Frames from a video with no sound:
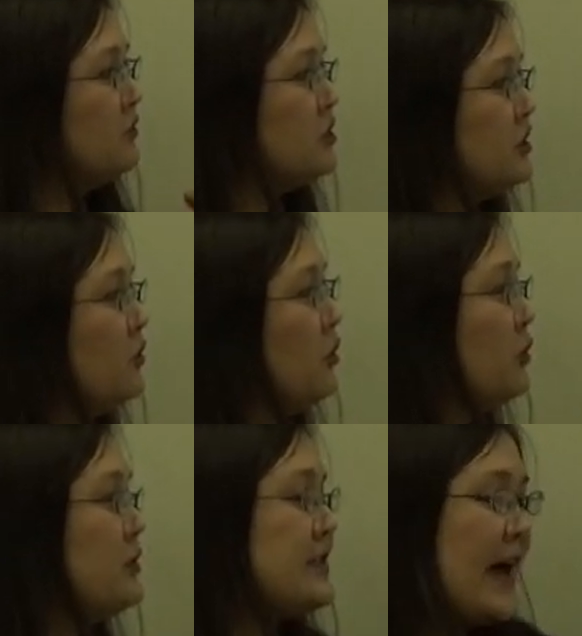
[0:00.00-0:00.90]
or was
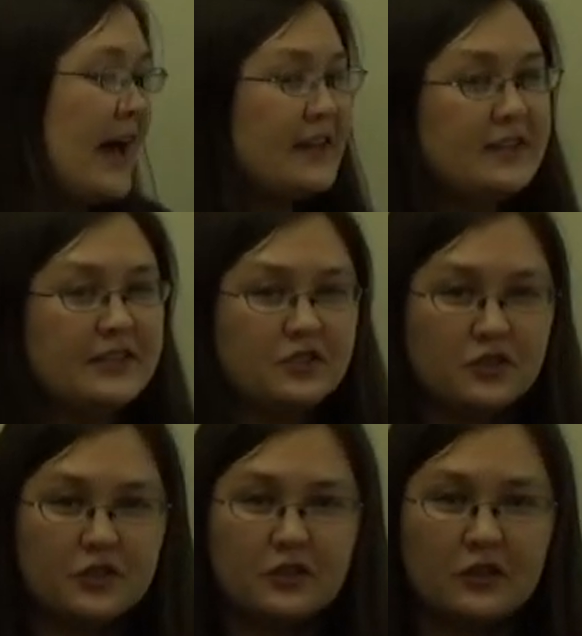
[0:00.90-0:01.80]
added into the
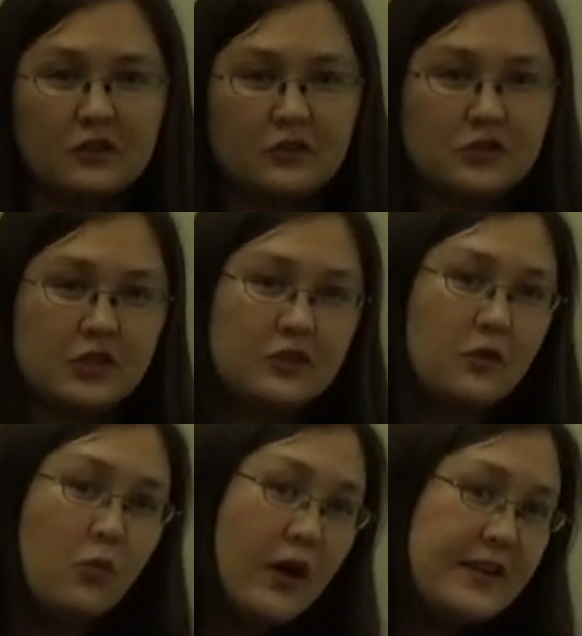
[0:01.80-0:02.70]
conclusion? Why
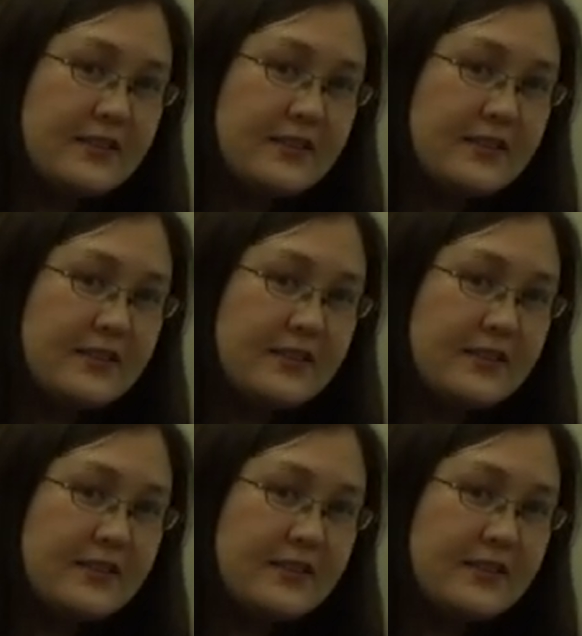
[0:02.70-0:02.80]
is this